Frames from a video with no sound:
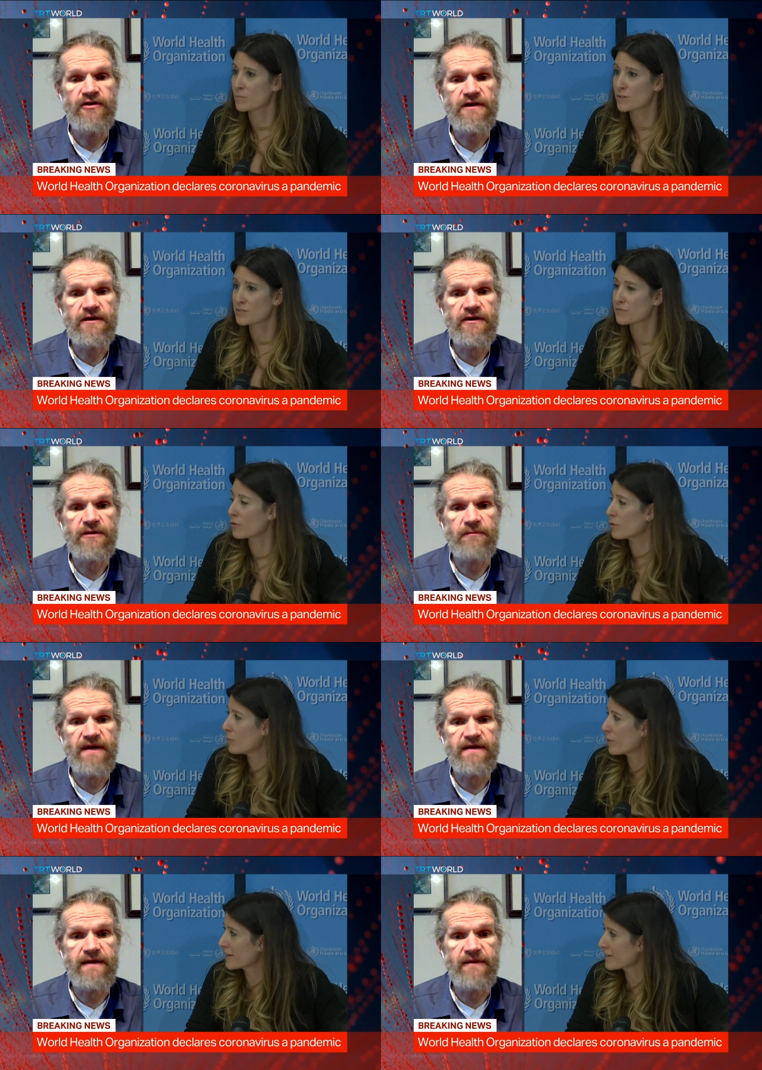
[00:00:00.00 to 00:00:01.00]
Speaker 1: Declaring the
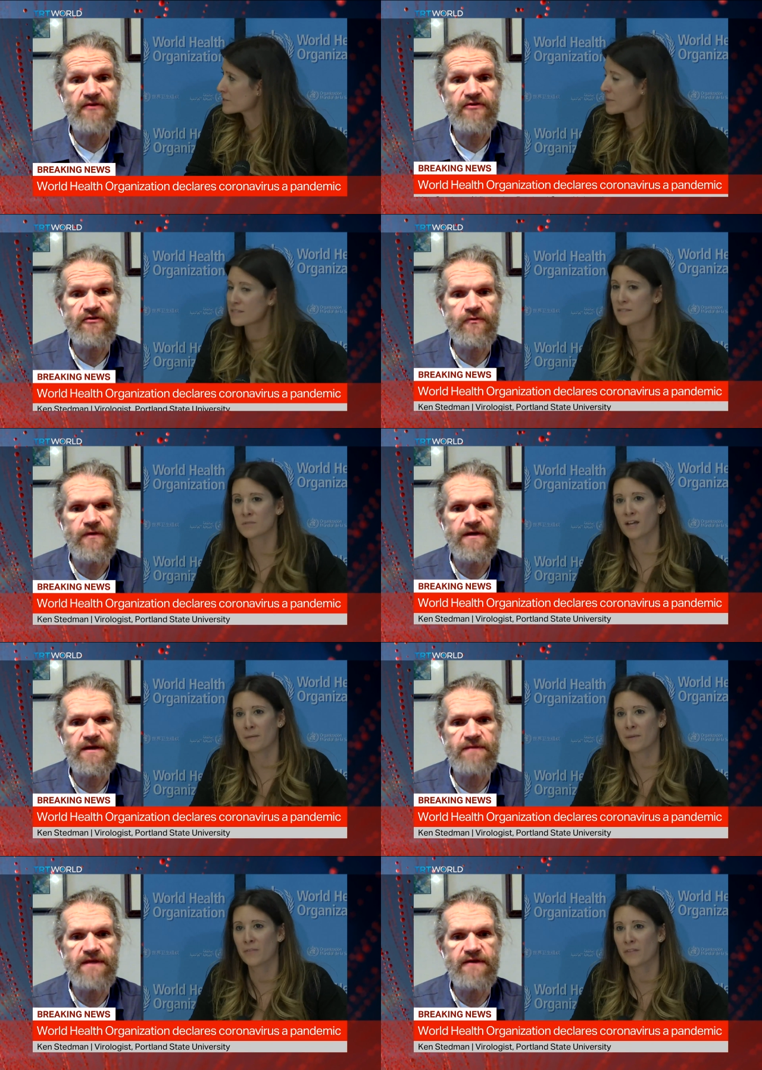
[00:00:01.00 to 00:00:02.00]
pandemic just
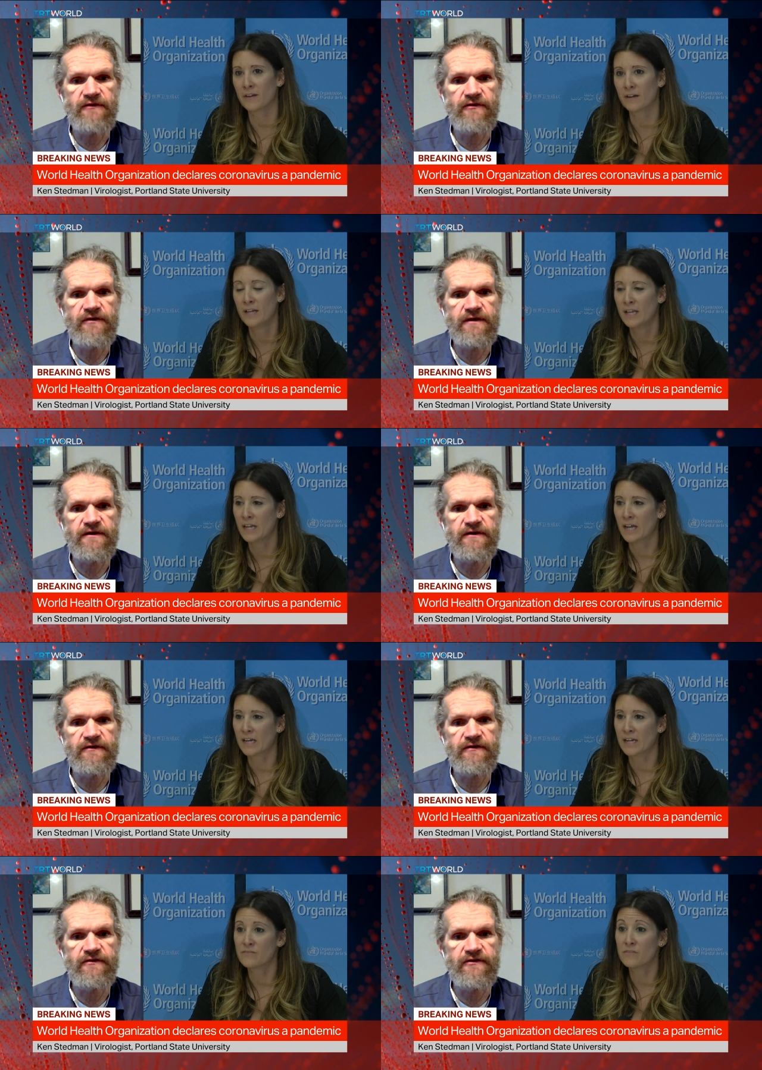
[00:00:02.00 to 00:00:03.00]
really means that
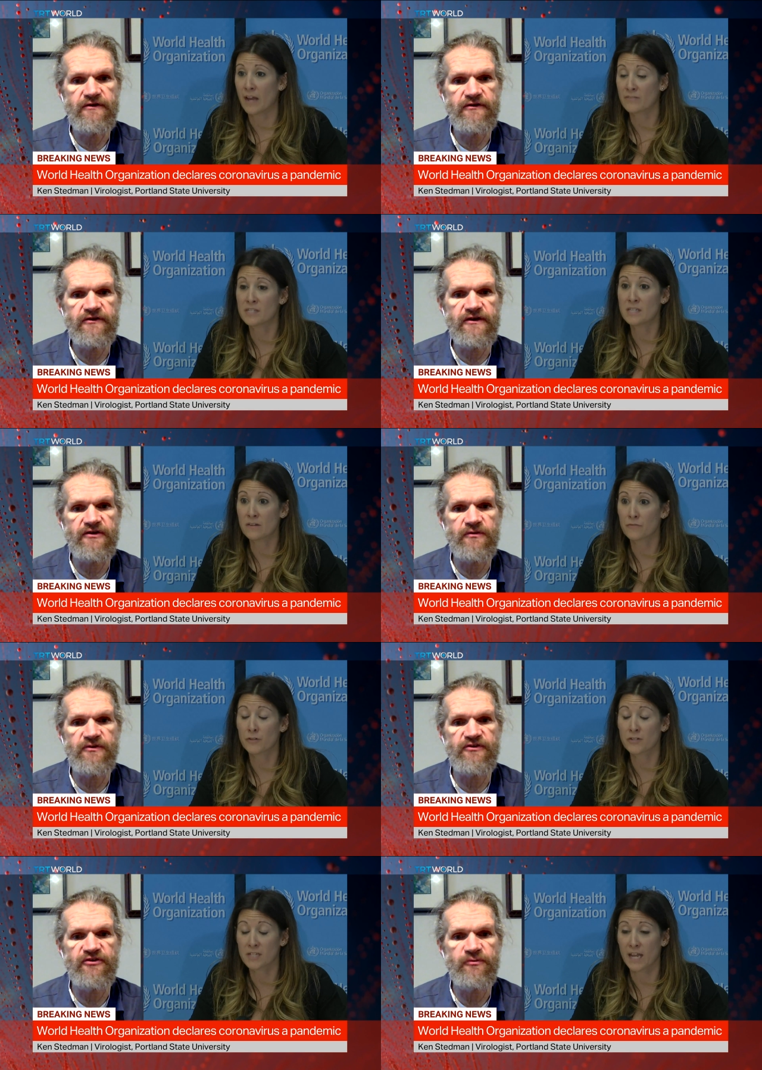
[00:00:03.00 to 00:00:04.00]
this is a disease
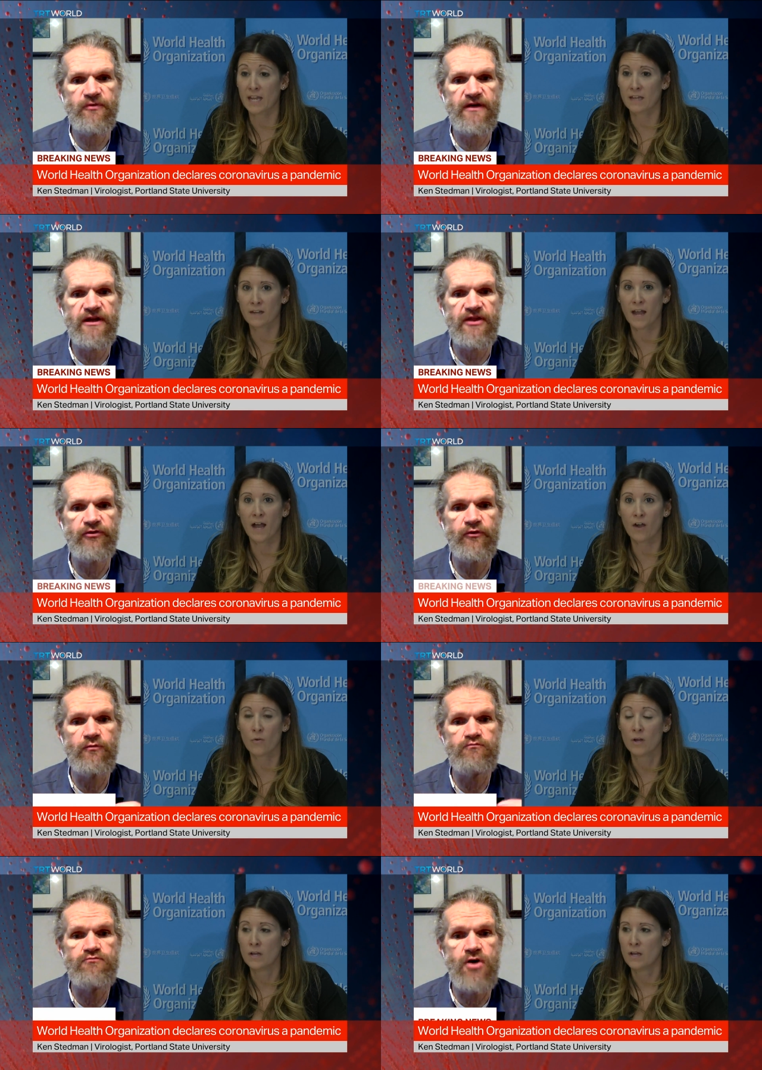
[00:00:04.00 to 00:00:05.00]
which is spreading
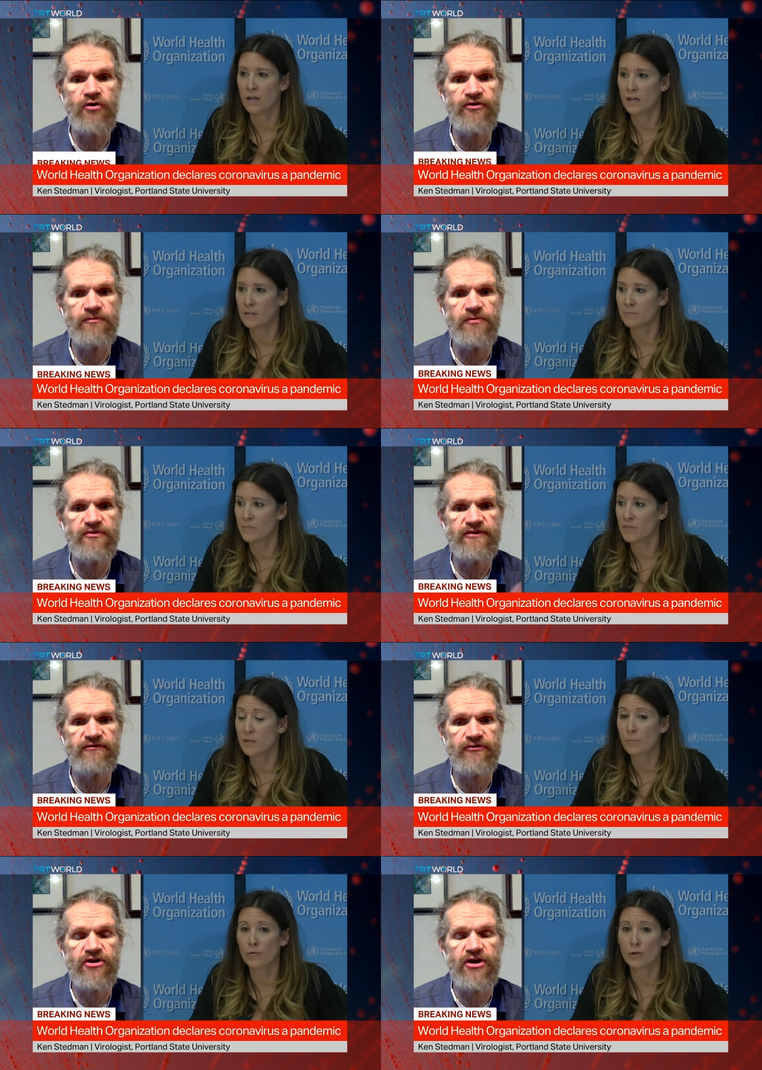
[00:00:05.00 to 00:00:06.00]
through multiple
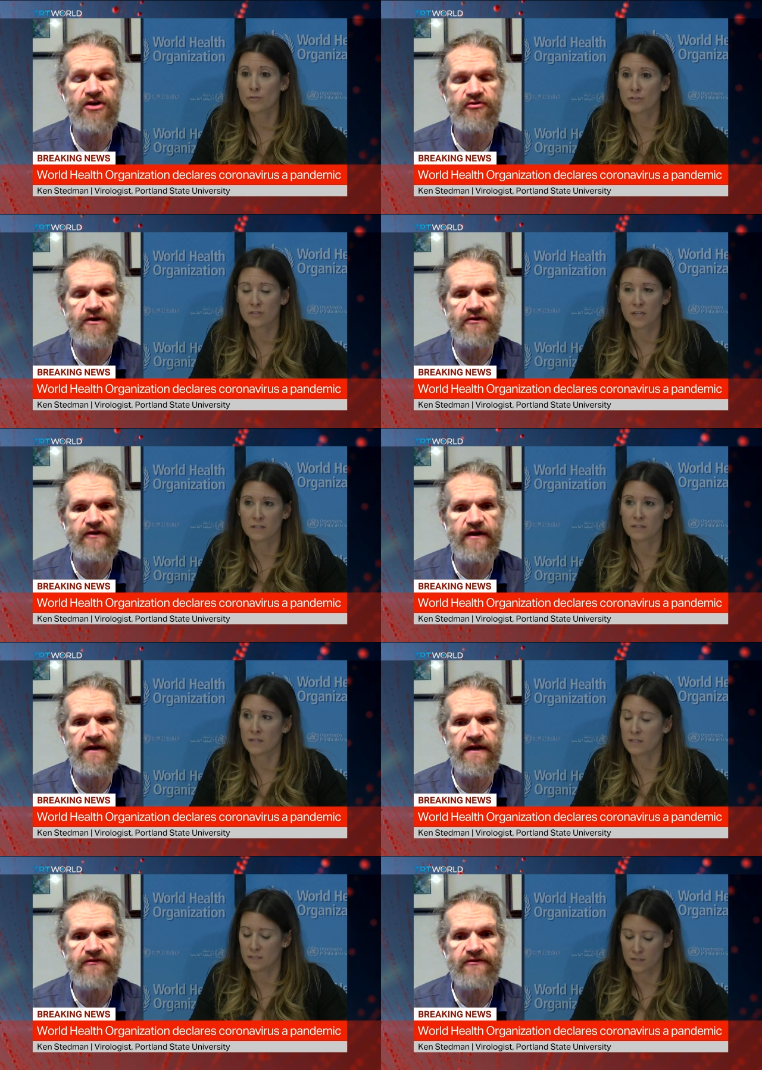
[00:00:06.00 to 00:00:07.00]
different
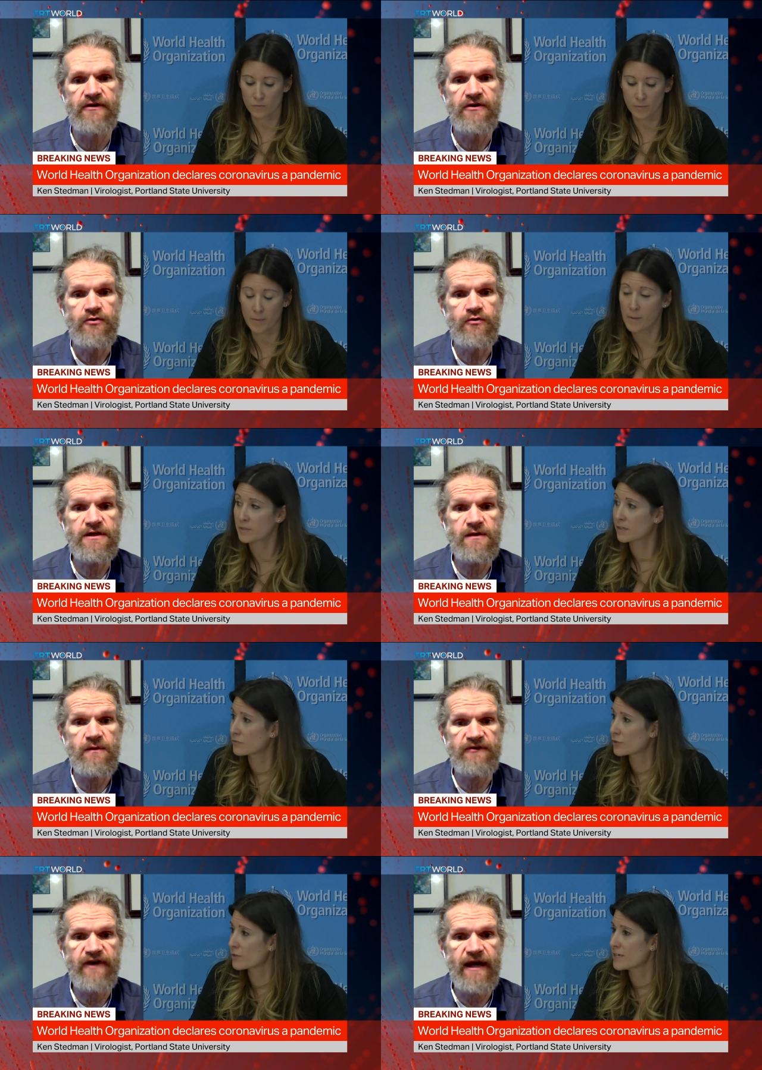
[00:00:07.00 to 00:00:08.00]
countries. And that's
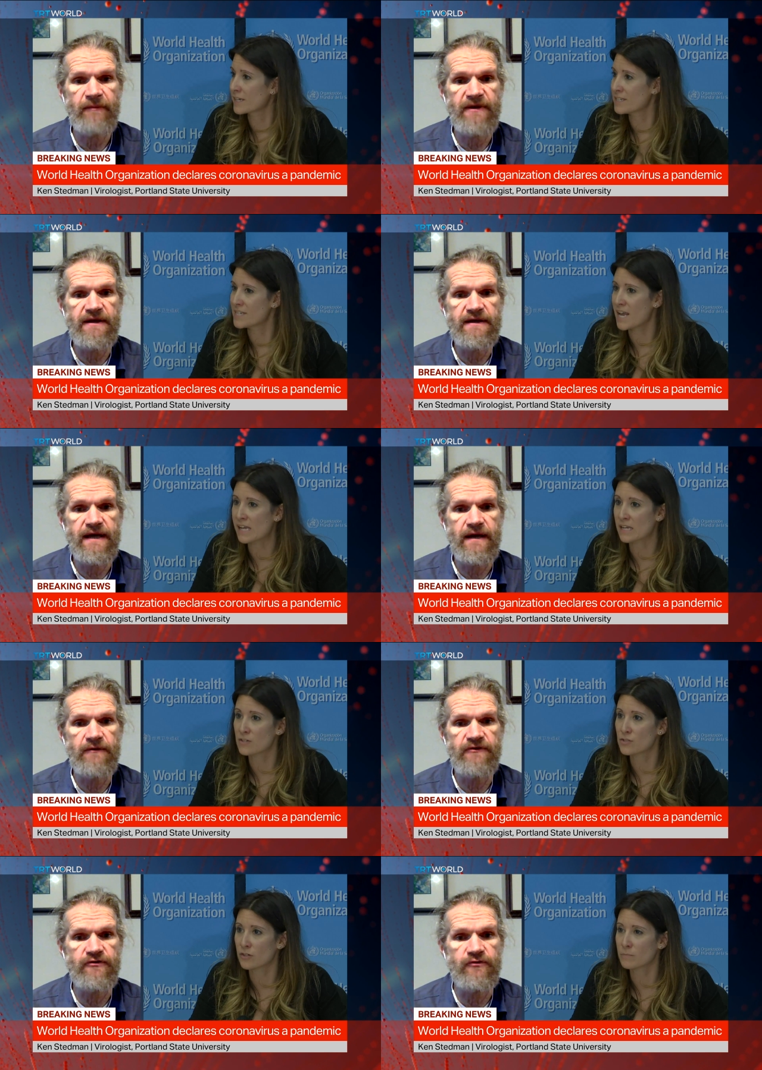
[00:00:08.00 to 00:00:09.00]
really what's happening
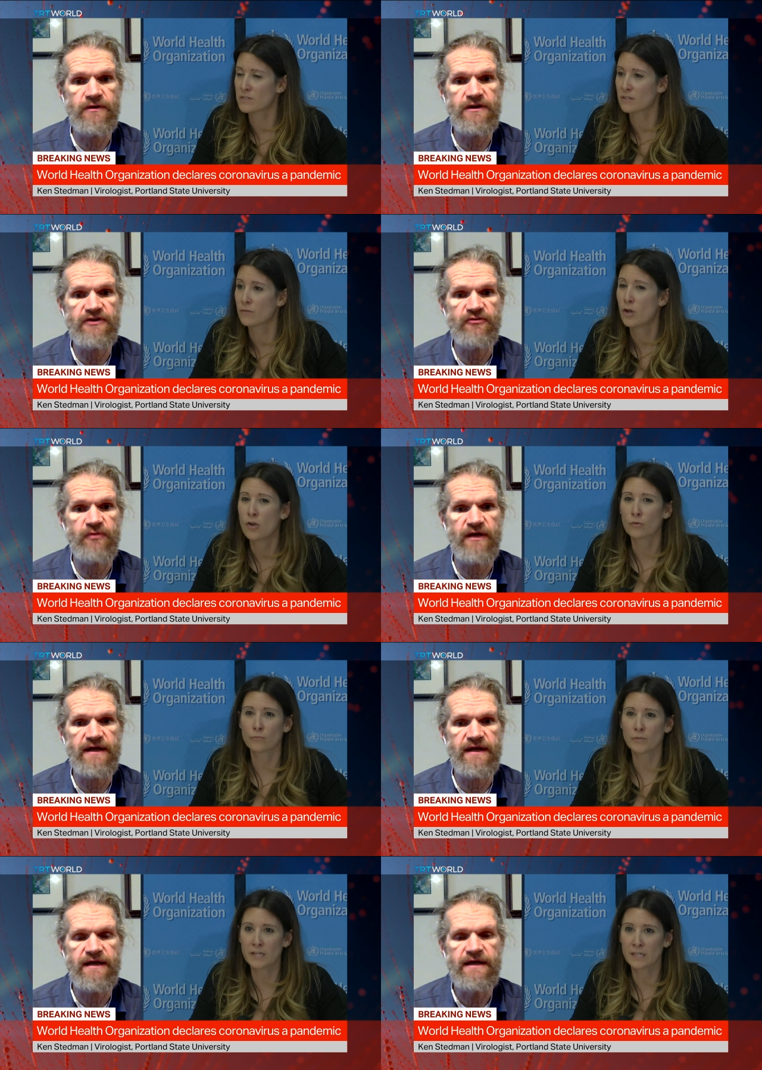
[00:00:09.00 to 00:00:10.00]
now is it's really
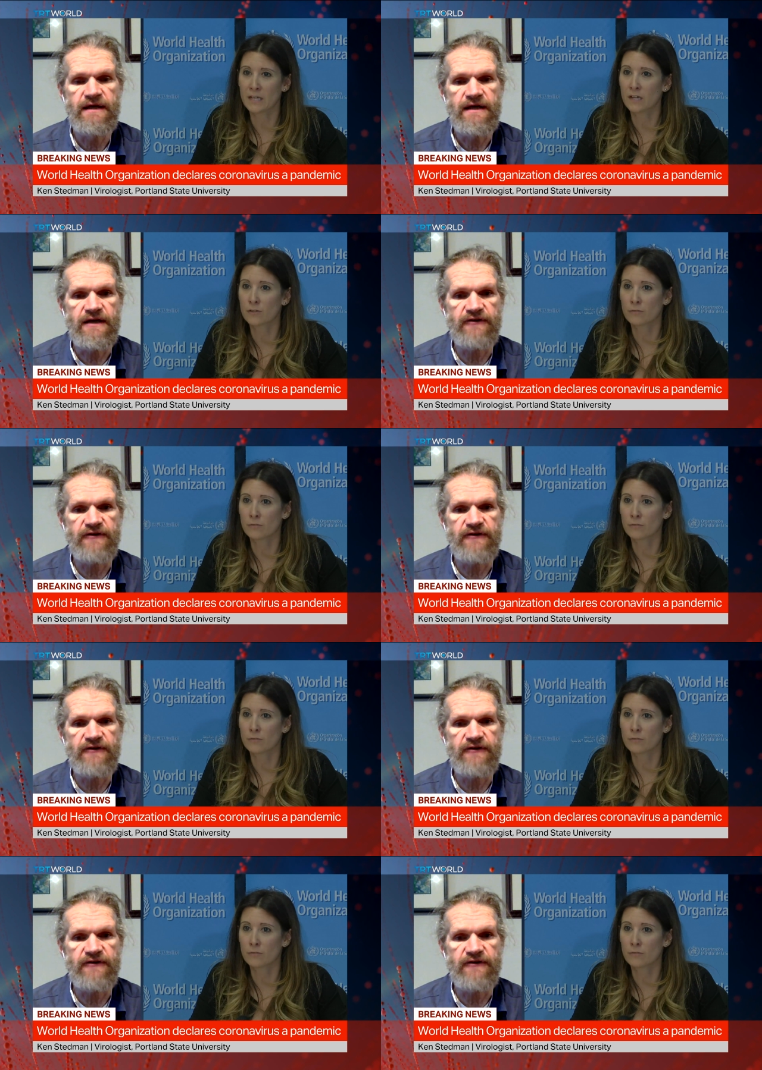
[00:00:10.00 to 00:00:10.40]
spreading.